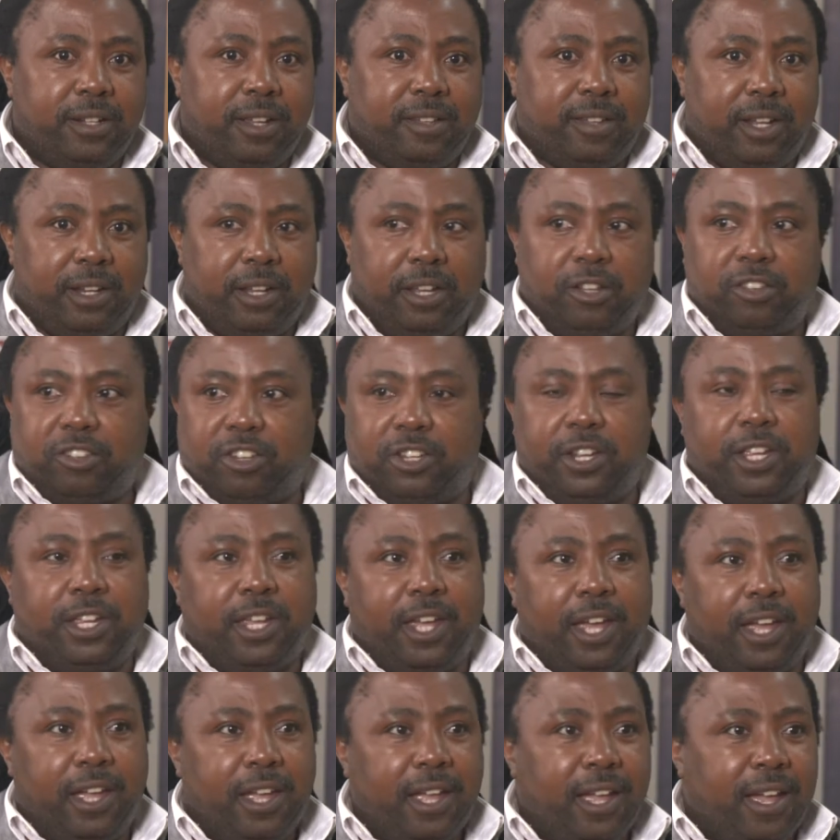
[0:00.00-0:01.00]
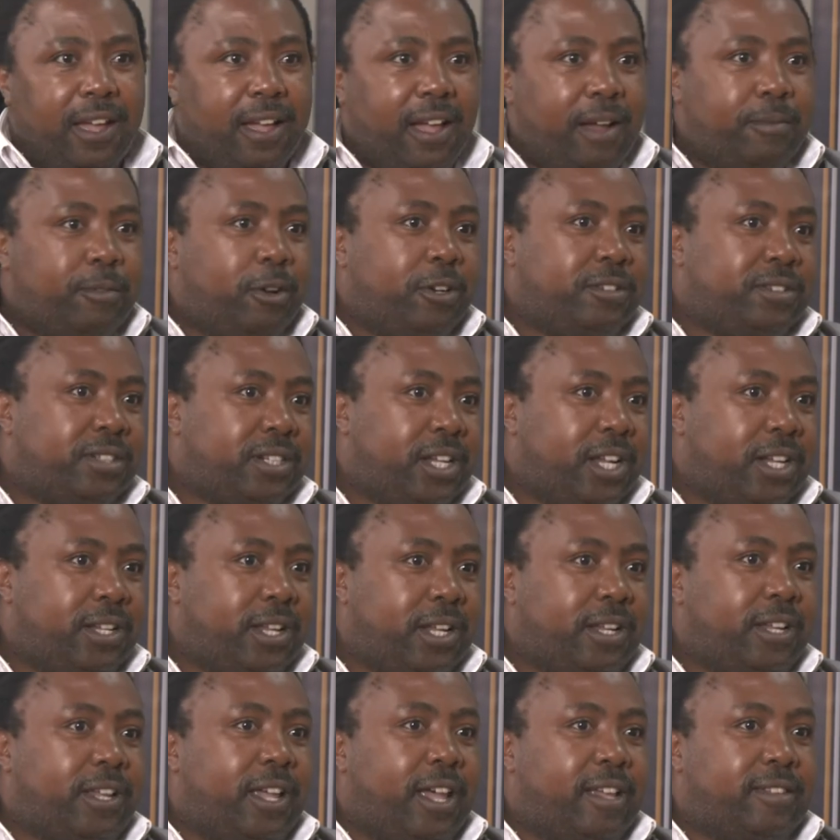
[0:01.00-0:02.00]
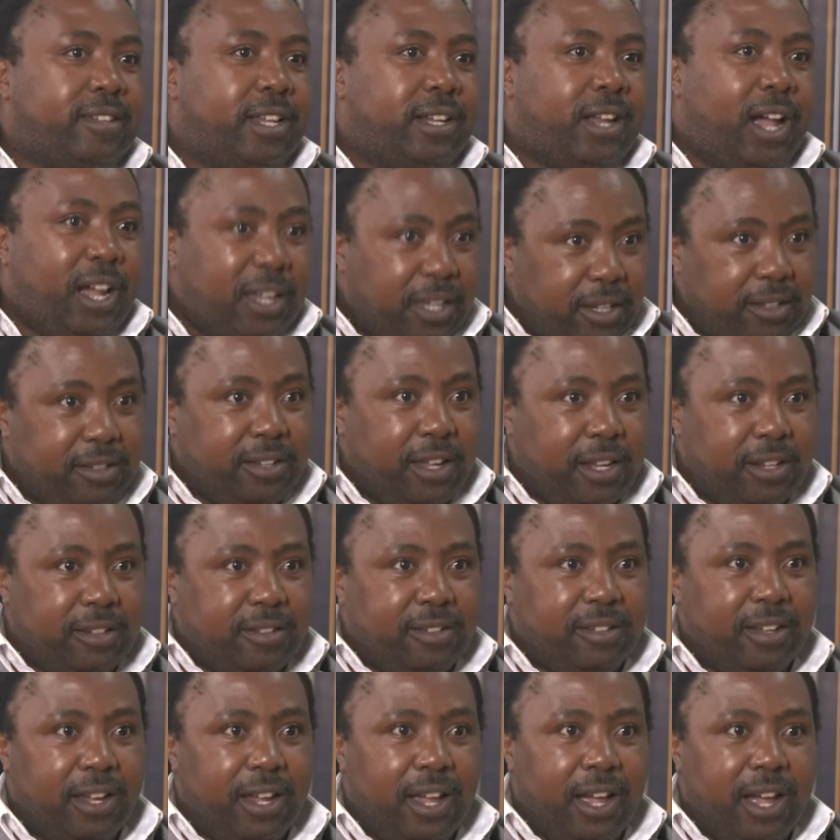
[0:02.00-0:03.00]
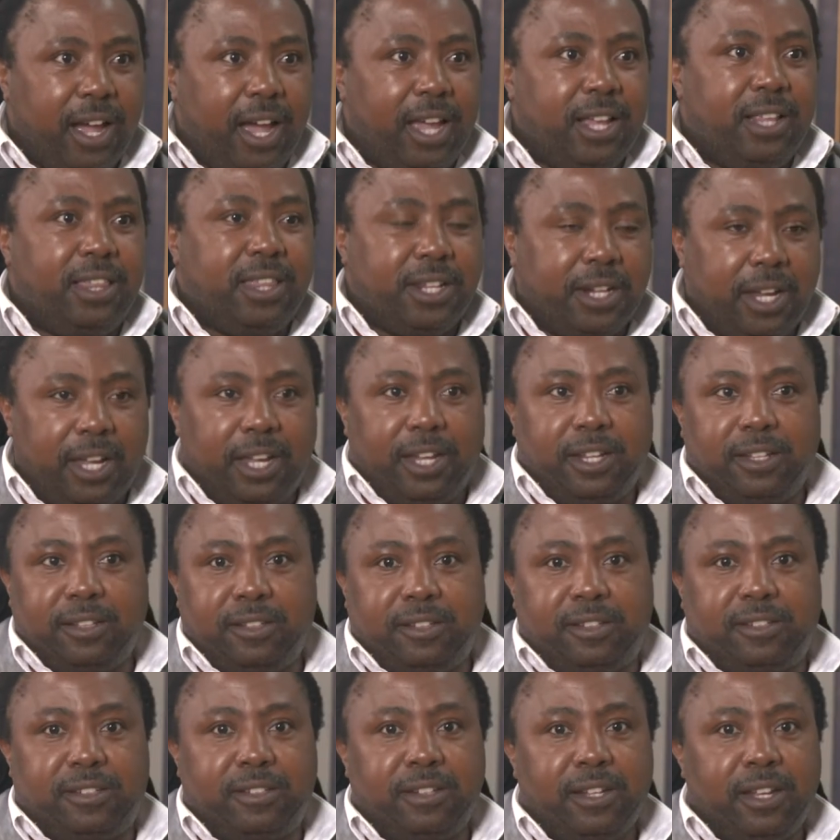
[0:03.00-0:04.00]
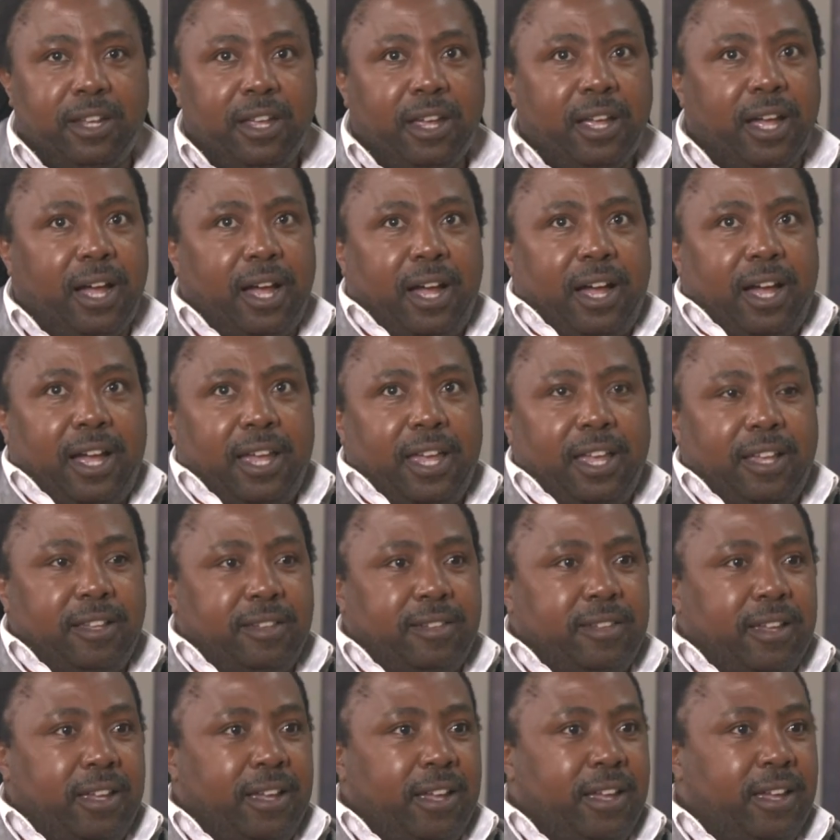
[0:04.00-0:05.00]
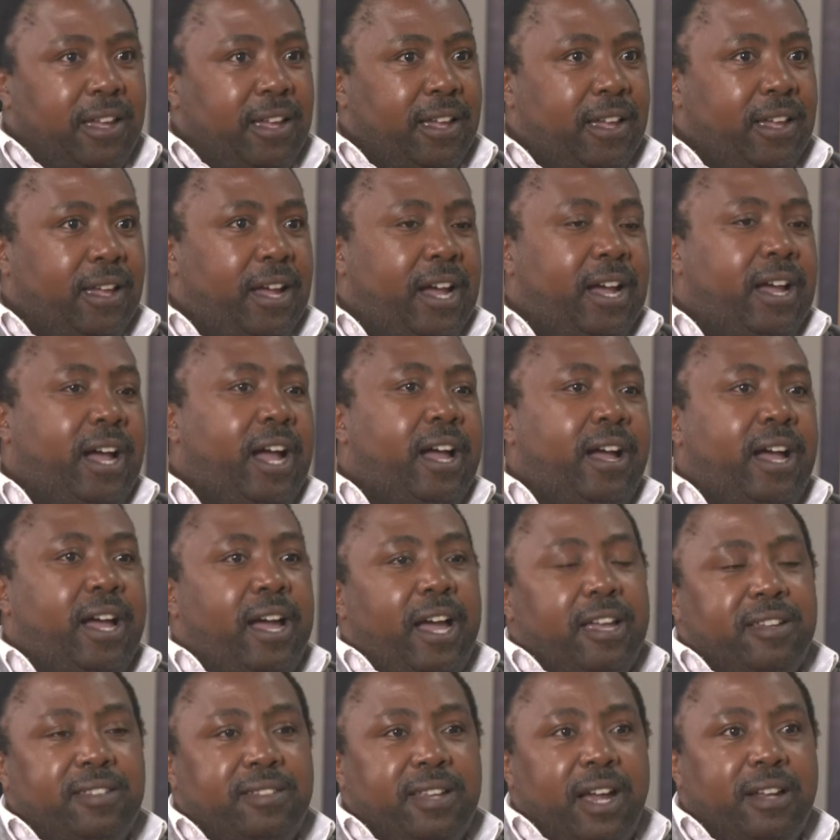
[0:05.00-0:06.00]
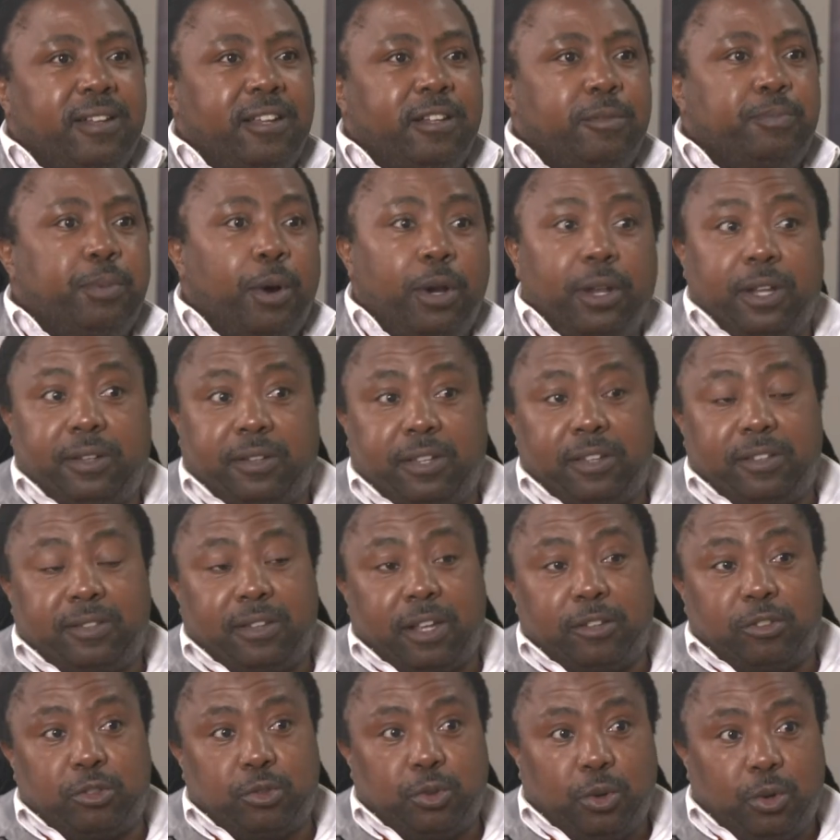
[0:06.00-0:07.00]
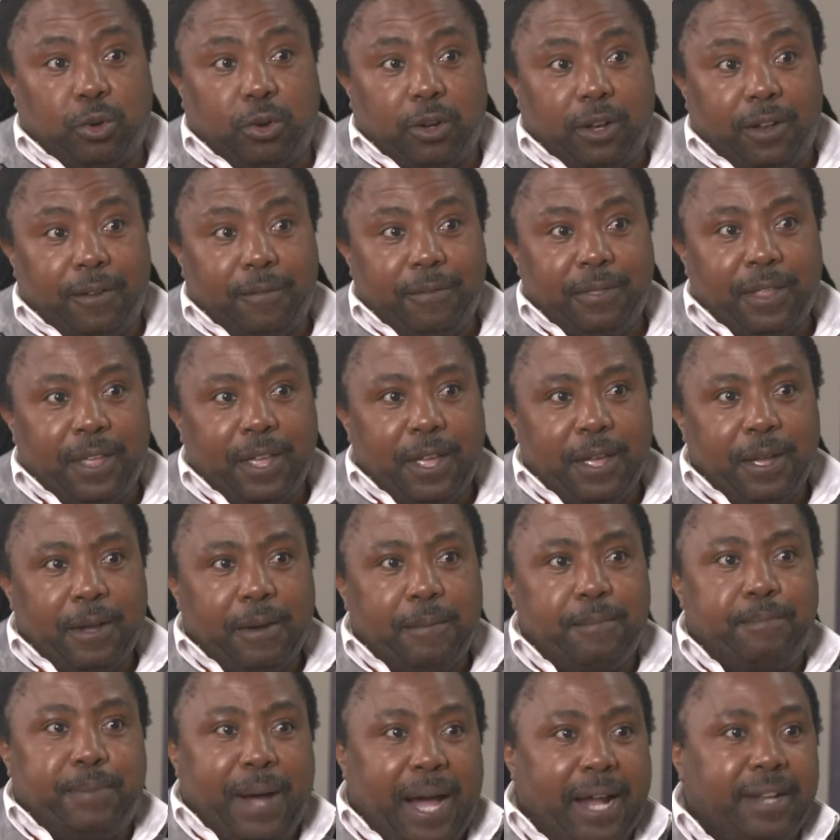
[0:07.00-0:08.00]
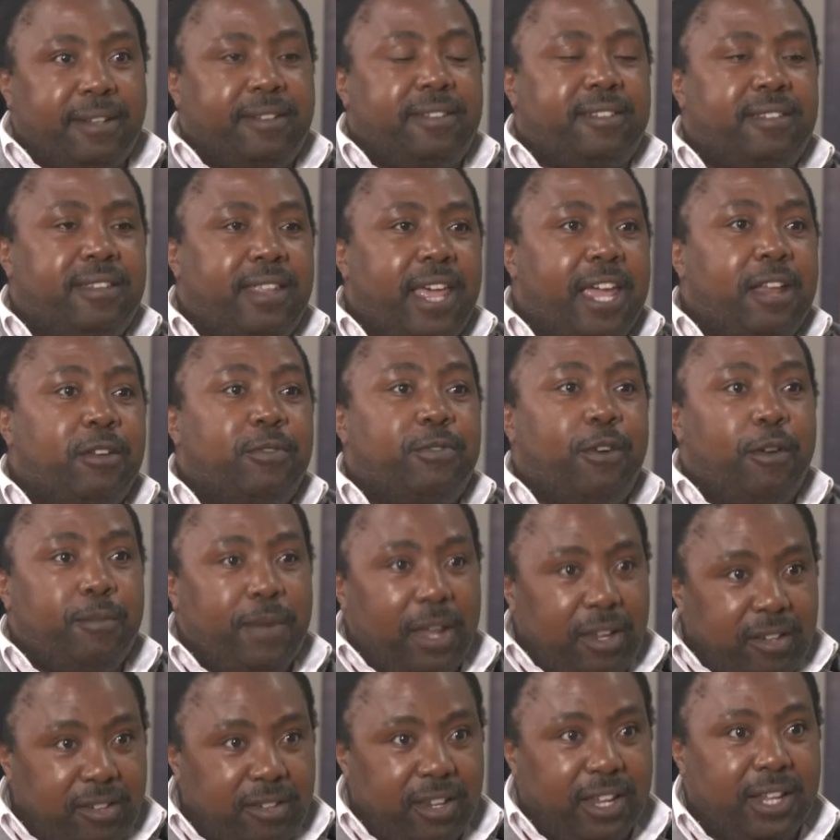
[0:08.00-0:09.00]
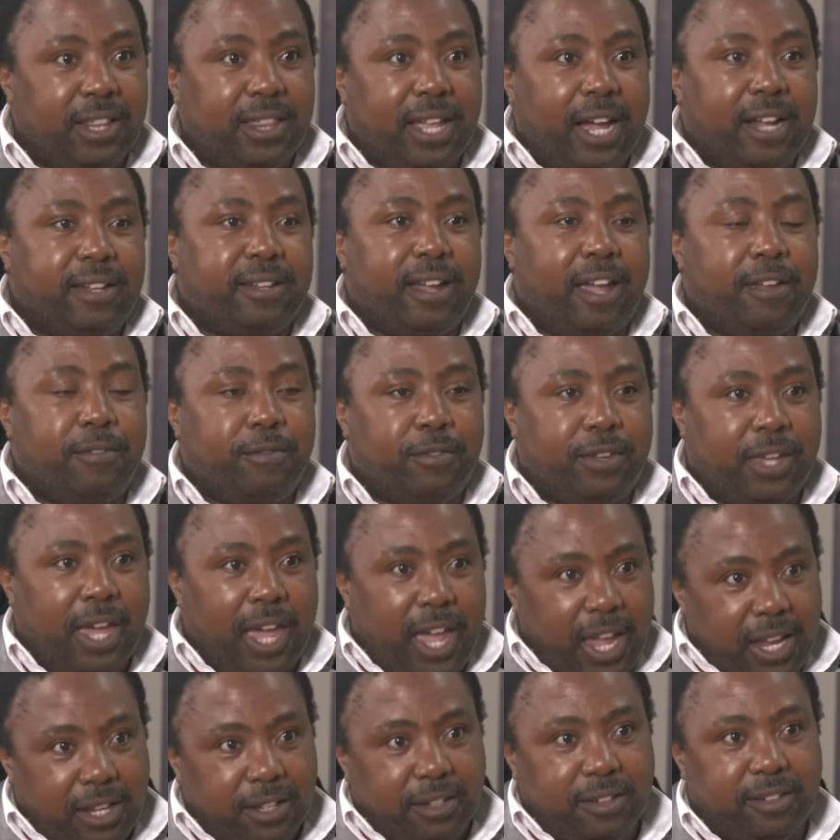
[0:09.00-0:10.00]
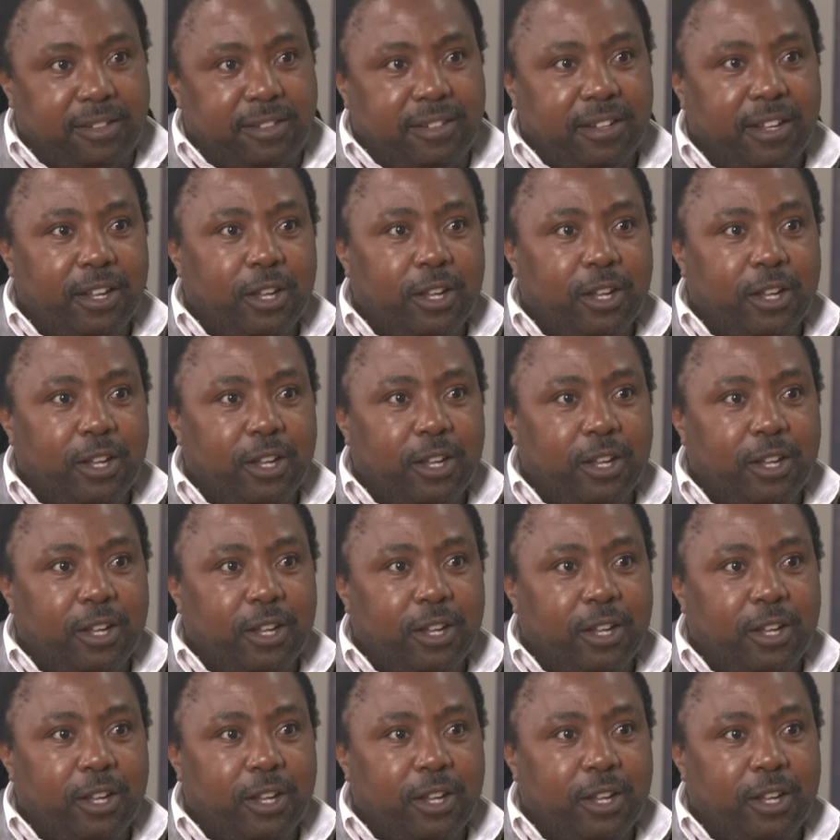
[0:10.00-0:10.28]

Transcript: as an engineer. I'm not trained as an architect. I trained I studied politics at school. But the information that I've gained